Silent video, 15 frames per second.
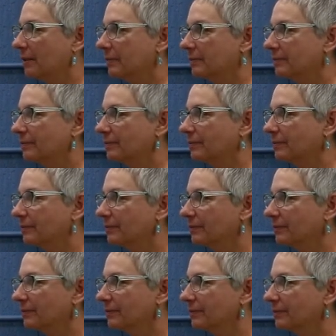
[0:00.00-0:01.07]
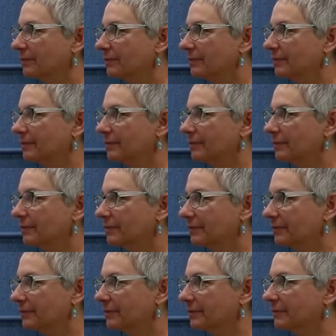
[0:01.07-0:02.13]

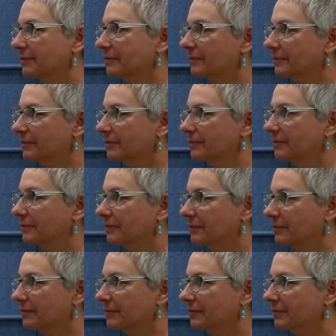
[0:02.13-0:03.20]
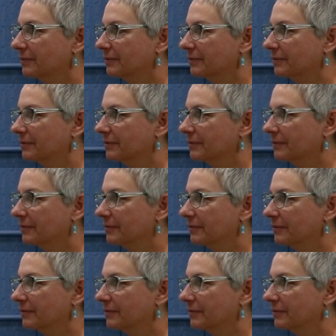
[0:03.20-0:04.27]

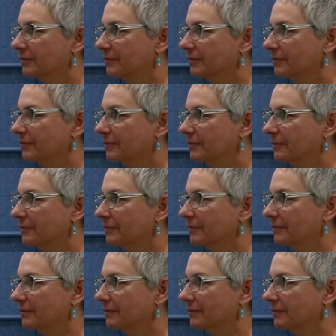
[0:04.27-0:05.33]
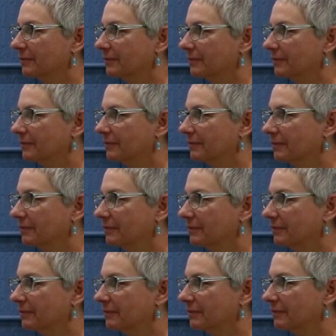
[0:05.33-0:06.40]

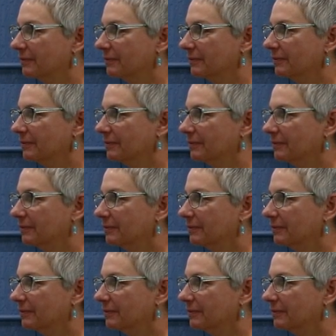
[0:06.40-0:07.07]
[no speech]